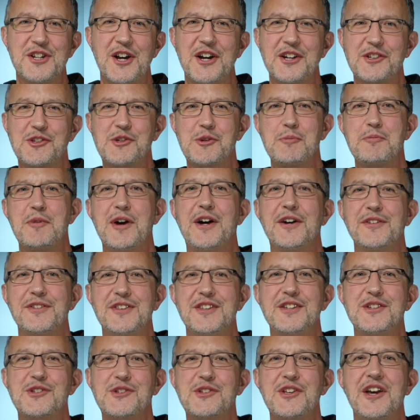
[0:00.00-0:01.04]
talks
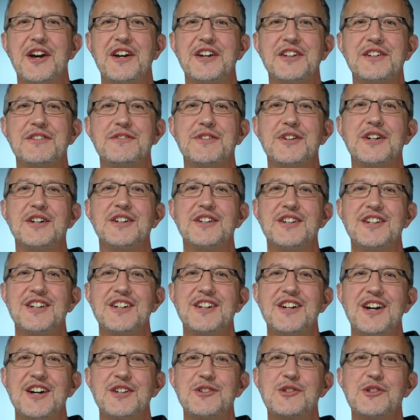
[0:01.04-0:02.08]
about this kind of a
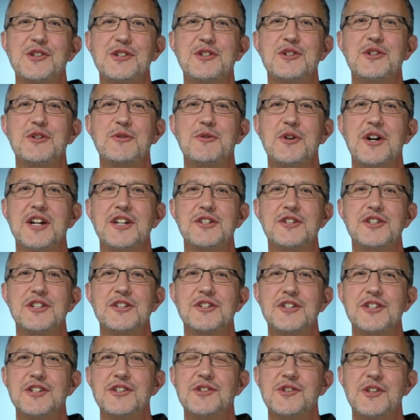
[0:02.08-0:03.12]

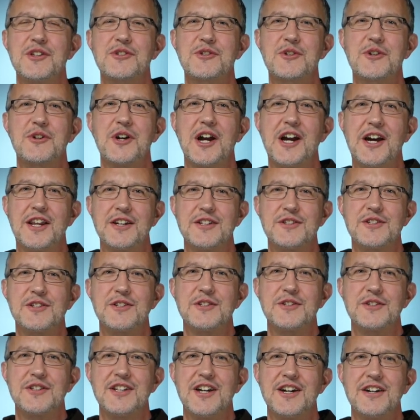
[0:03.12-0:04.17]
situation. She says
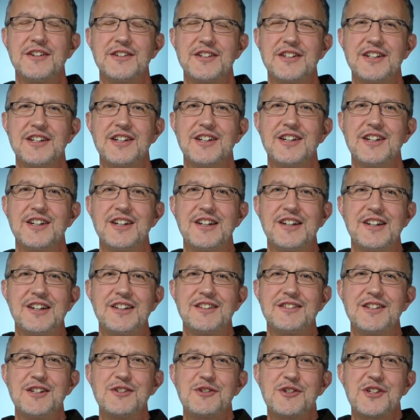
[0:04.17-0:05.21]
gratitude. Now,
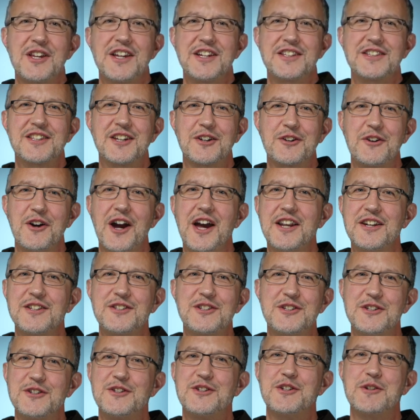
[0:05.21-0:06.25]
there's like the
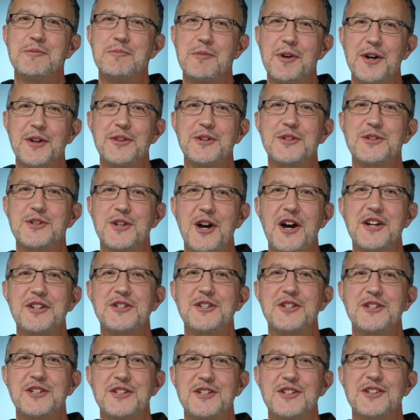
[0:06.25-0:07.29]
gratitude your mother
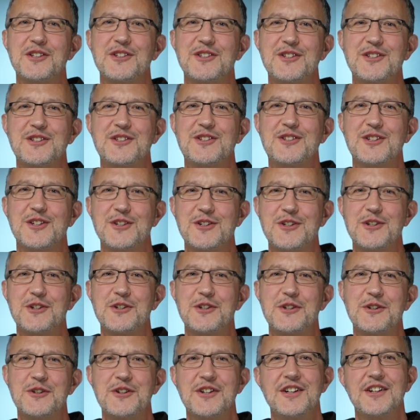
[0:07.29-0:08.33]
taught you to
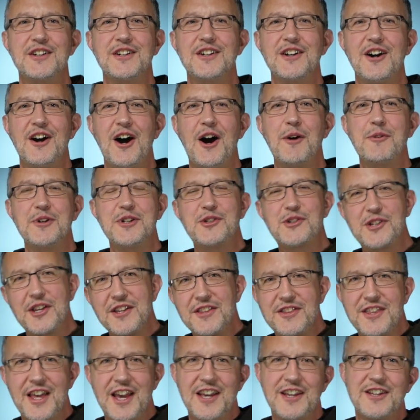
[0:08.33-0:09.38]
do. Always
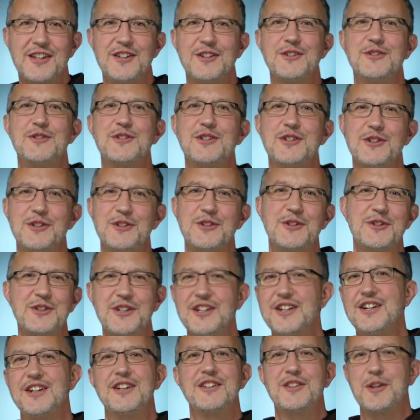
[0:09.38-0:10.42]
say thank you to
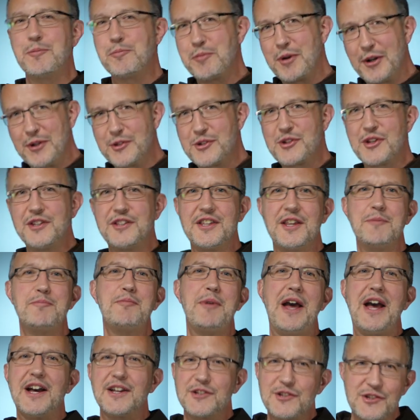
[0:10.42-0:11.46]
the person that
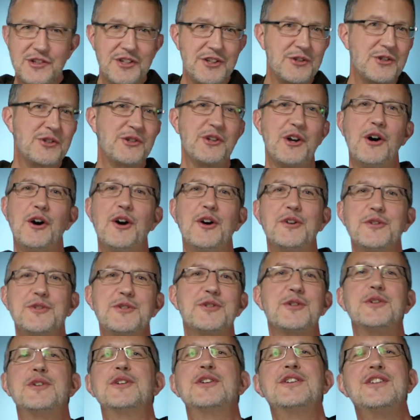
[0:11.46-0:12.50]
passed the
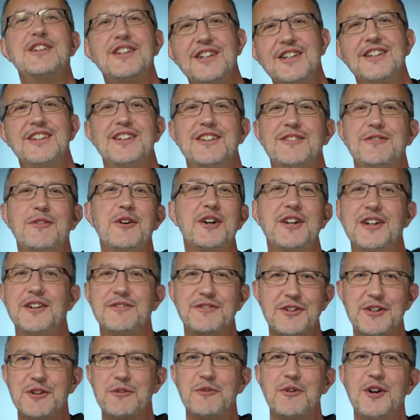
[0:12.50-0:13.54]
salt or
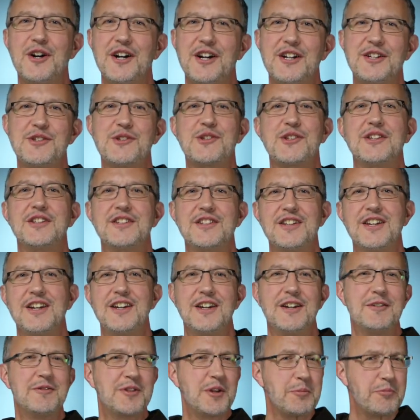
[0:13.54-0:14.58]
whatever it was, and
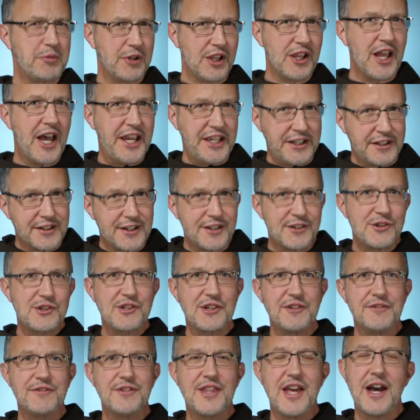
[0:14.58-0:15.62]
the
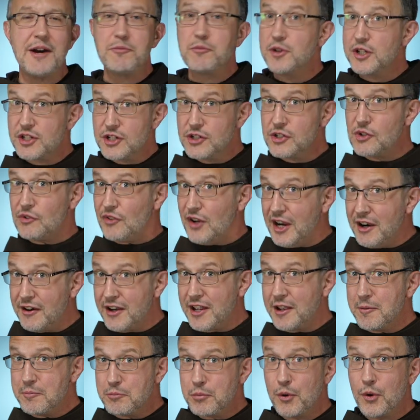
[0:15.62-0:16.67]
politeness of that, which is
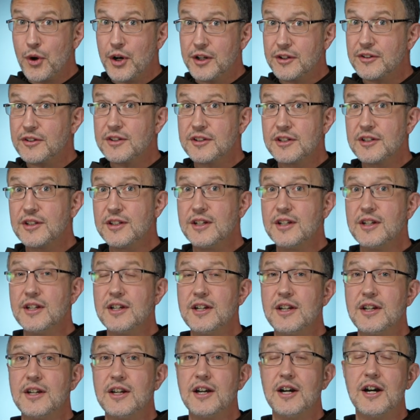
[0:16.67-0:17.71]
very important
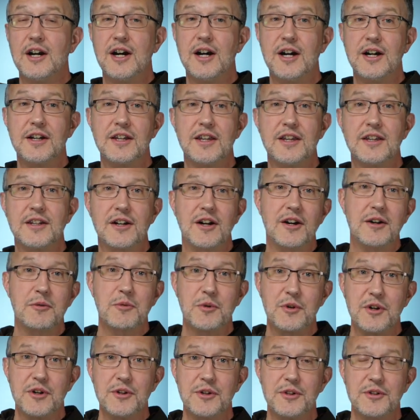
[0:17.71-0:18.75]
in our
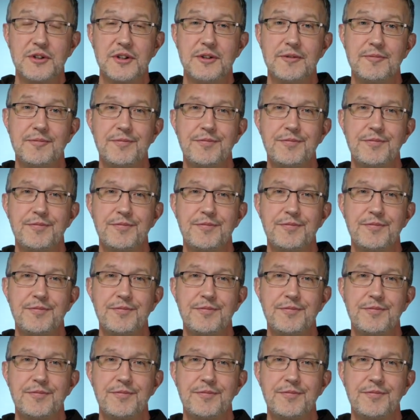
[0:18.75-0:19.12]
world.